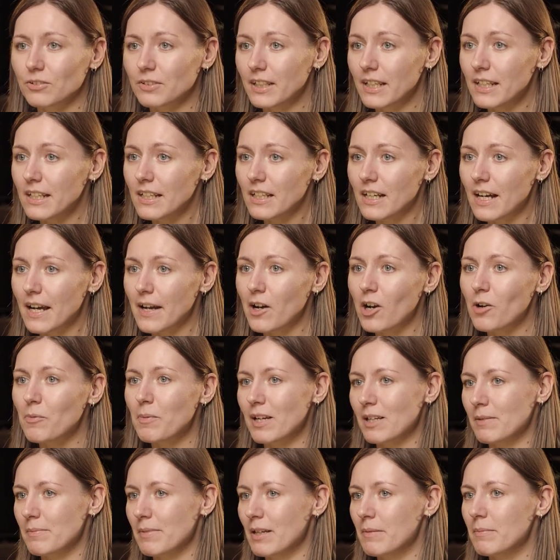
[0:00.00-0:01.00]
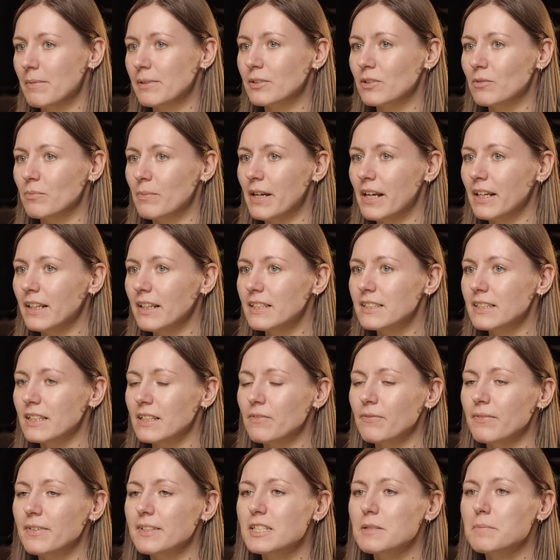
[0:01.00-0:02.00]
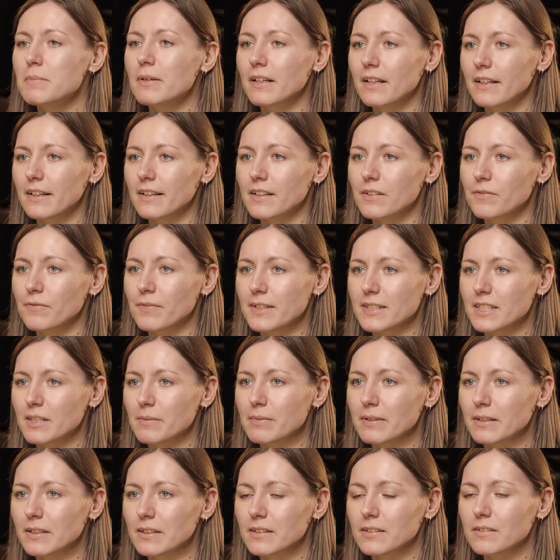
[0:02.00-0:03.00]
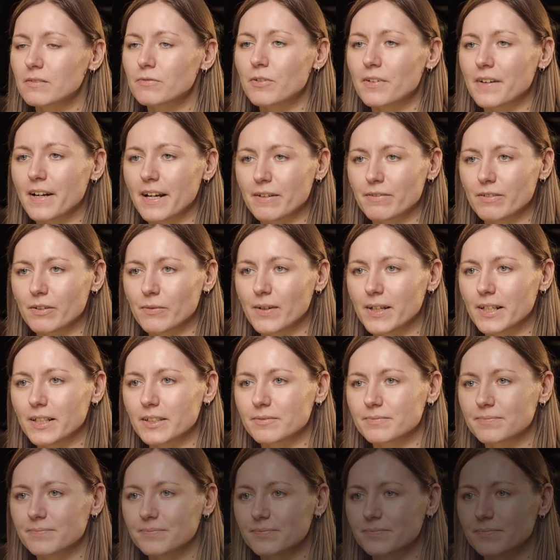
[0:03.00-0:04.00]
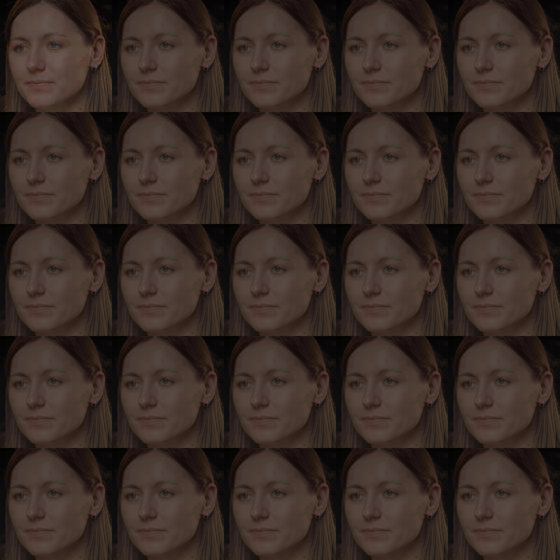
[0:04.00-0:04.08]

Today, I hope I'll be able to make this invisible layer visible for everyone.